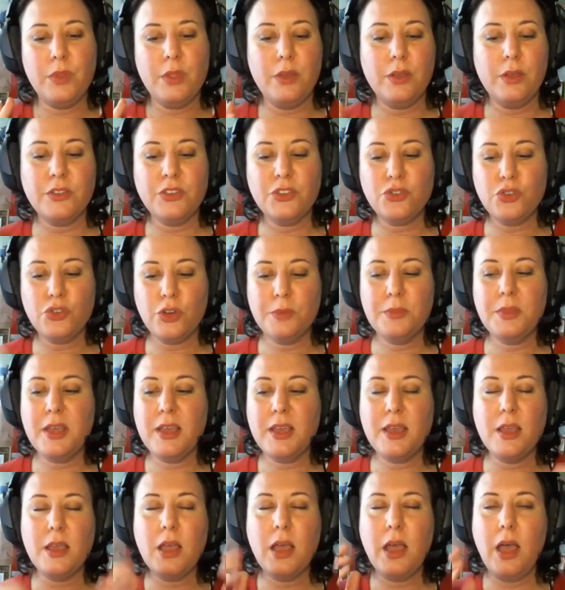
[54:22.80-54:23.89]

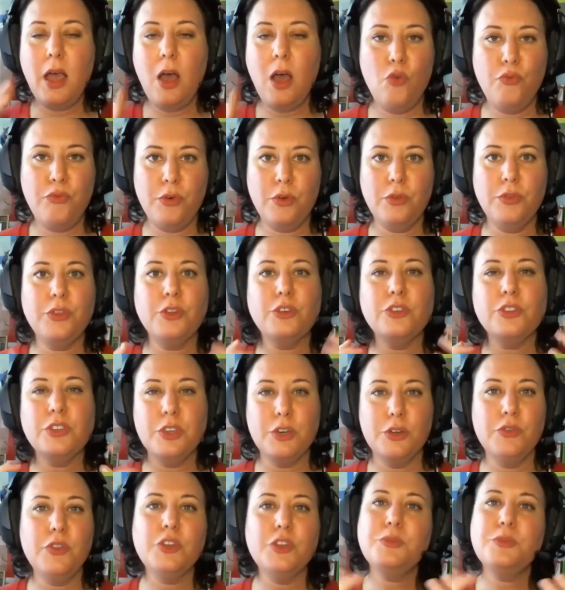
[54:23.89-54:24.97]
extremely helpful there's you
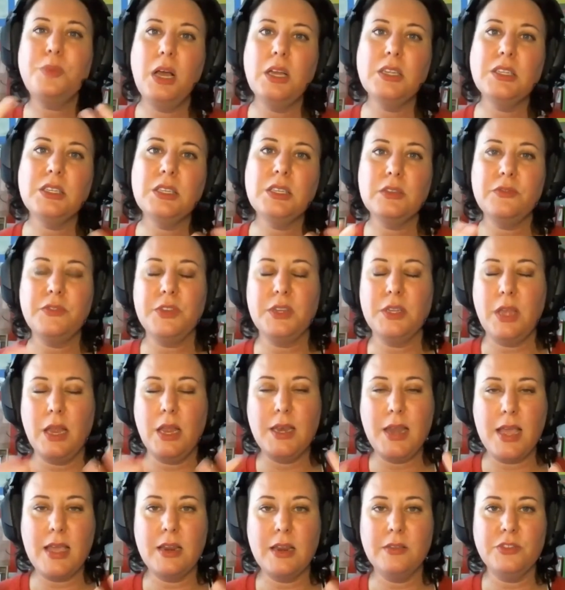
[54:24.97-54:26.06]
know there's positives and
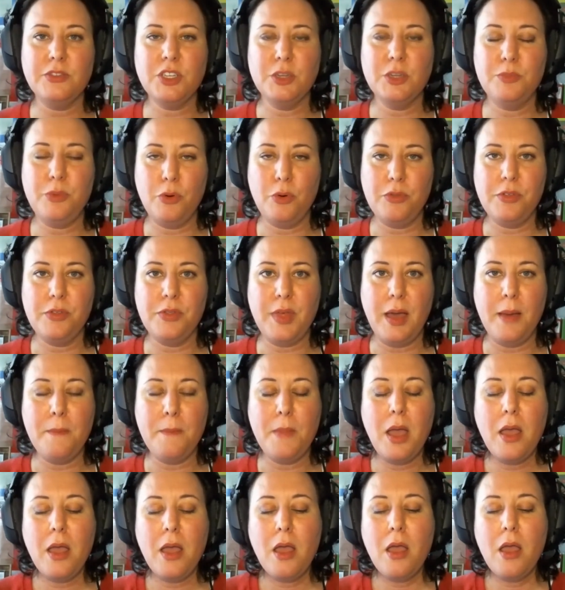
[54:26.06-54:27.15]
negatives to both of them
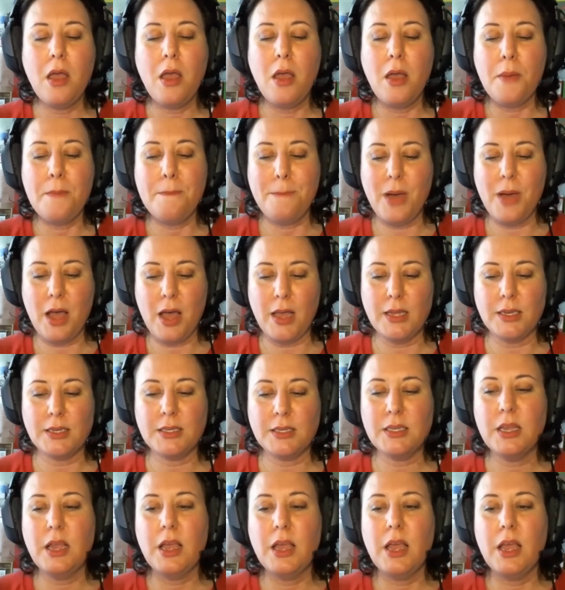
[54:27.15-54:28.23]

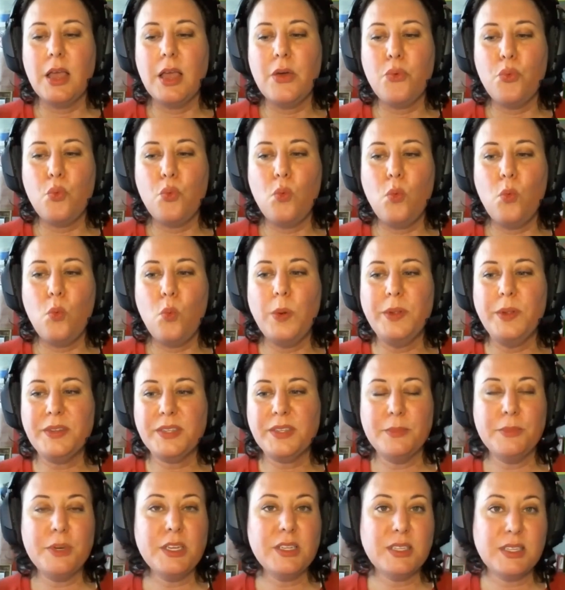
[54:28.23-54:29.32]
but when
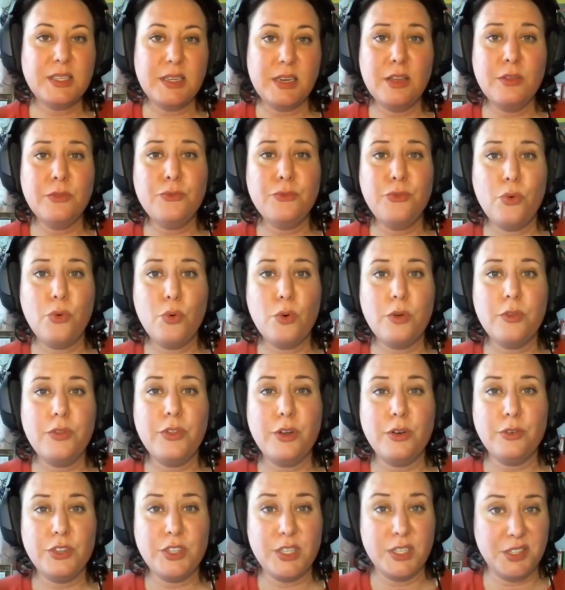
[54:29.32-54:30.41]
somebody's studying for
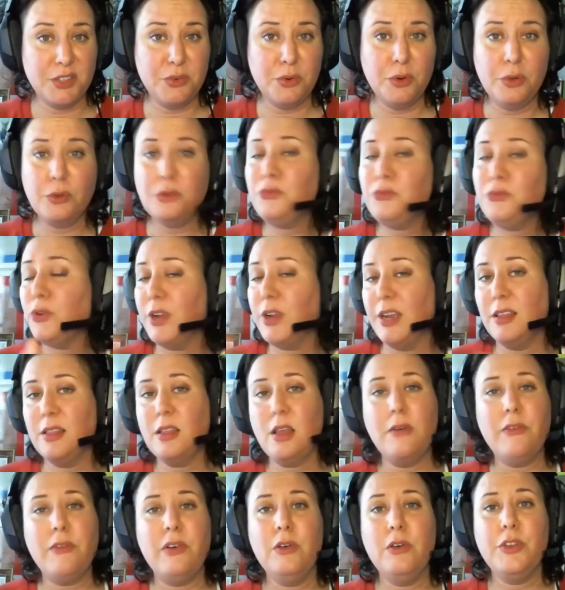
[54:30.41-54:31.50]
their cicerone for any
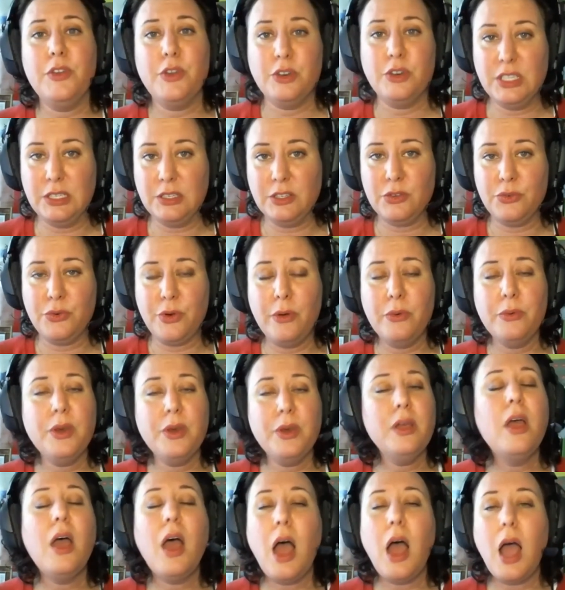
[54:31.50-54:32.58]
level of their cicerone
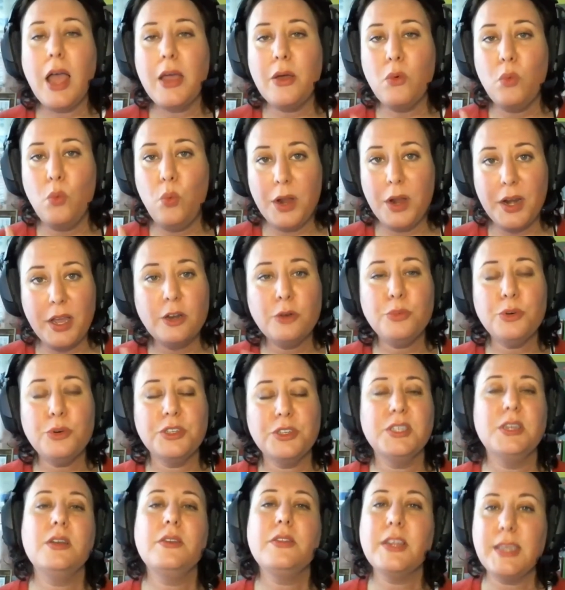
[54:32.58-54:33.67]
i
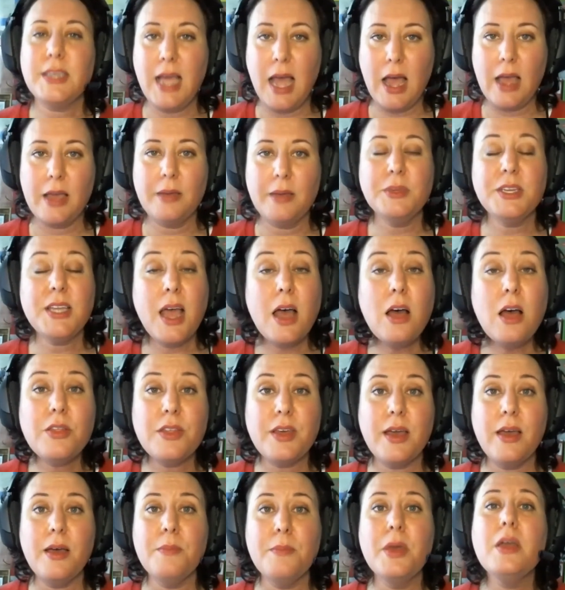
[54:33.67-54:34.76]
100% of the time tell
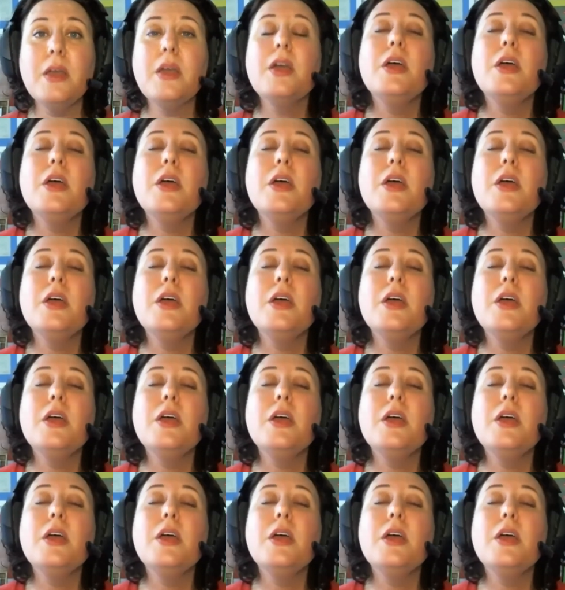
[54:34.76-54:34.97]
them